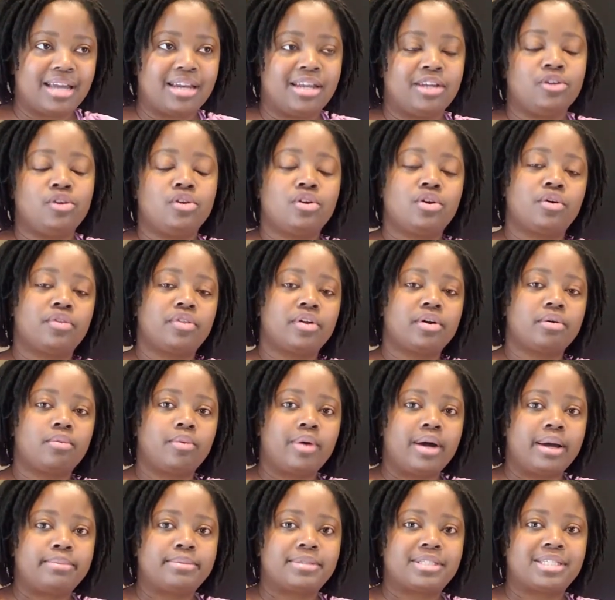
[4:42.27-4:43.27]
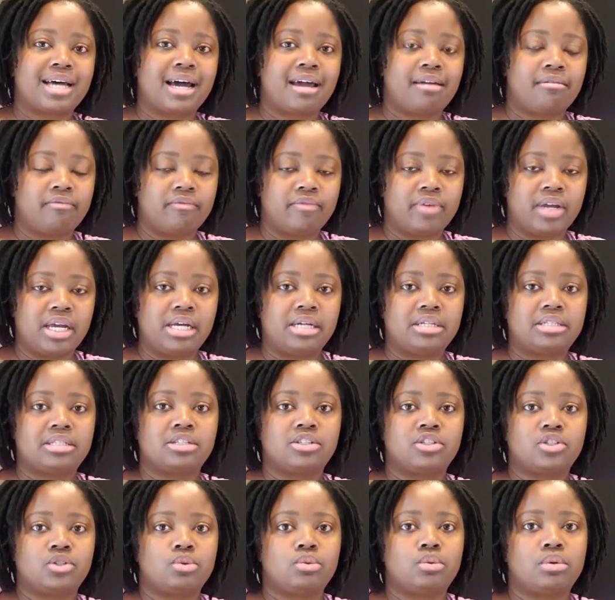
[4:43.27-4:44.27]
And you know, their website feeds
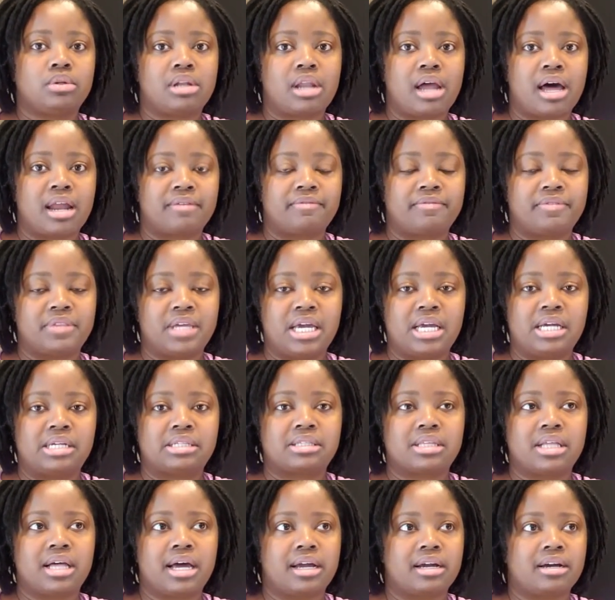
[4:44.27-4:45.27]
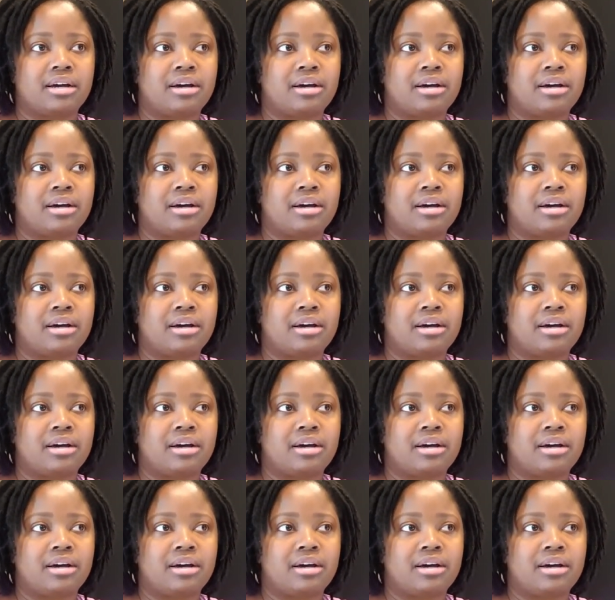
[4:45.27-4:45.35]
into a lot of things like,